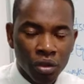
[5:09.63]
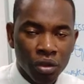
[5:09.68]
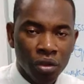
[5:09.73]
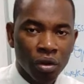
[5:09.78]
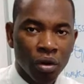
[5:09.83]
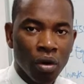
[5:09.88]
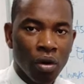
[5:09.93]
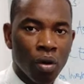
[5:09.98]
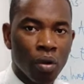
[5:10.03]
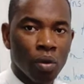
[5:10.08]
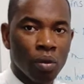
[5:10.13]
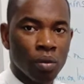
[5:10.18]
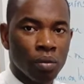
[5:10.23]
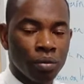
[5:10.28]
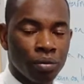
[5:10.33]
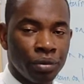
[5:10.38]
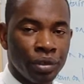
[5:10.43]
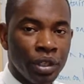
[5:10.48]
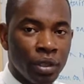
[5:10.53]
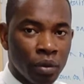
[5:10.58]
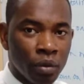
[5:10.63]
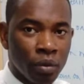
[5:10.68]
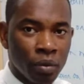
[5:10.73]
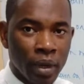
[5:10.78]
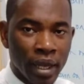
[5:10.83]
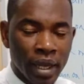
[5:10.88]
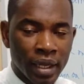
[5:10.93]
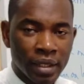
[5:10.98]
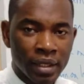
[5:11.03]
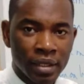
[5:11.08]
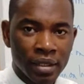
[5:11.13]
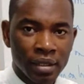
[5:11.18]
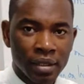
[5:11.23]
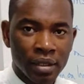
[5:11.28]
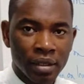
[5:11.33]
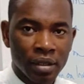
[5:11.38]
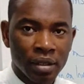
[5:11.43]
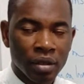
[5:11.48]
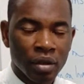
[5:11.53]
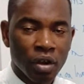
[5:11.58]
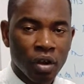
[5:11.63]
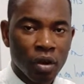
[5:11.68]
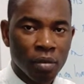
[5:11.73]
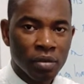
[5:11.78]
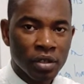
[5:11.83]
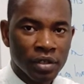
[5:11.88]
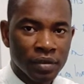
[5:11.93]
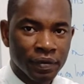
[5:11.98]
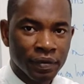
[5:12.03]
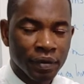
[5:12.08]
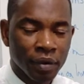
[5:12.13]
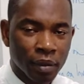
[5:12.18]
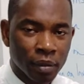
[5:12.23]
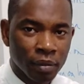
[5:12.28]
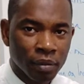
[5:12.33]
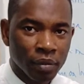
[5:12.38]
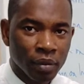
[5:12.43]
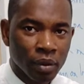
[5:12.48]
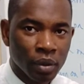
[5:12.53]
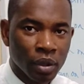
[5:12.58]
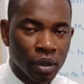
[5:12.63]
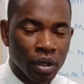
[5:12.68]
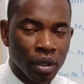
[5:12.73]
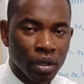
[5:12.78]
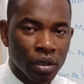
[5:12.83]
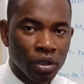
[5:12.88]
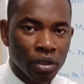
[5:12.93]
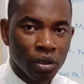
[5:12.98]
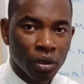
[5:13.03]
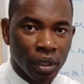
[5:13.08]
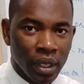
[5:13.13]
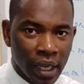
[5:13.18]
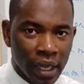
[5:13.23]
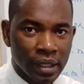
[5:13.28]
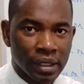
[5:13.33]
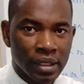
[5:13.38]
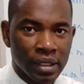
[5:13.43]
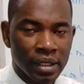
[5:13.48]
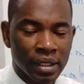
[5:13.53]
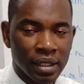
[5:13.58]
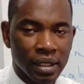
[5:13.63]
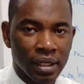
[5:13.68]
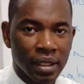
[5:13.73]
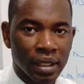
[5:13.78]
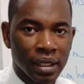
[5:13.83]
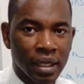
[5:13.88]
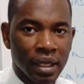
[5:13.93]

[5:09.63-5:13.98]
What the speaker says: your real wealth comes from your net,